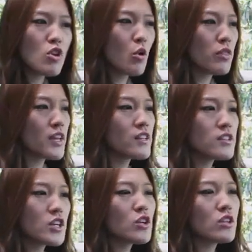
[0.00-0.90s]
So the
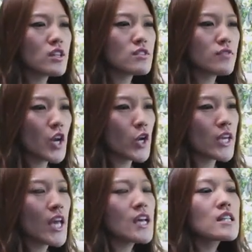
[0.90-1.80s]
interior looks
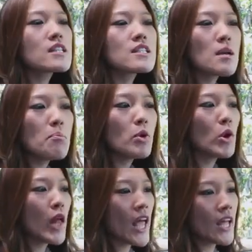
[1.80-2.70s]
very
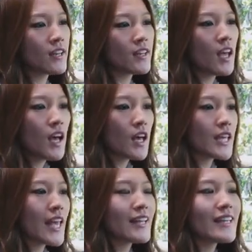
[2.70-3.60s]
simple
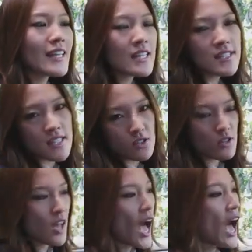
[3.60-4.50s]
and easy
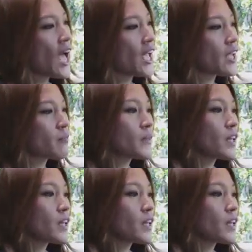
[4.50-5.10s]
to the eye.